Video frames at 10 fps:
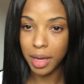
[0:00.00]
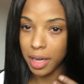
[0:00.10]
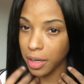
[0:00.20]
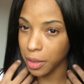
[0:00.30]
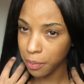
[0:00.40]

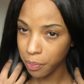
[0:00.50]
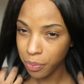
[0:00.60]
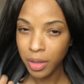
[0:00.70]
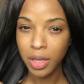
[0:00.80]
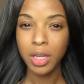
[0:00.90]
hair.
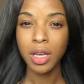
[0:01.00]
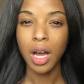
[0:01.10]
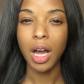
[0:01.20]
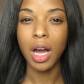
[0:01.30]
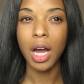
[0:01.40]

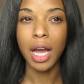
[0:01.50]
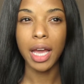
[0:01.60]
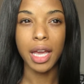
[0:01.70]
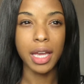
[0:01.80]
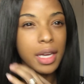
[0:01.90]

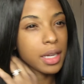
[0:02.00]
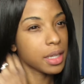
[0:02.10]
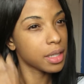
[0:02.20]
I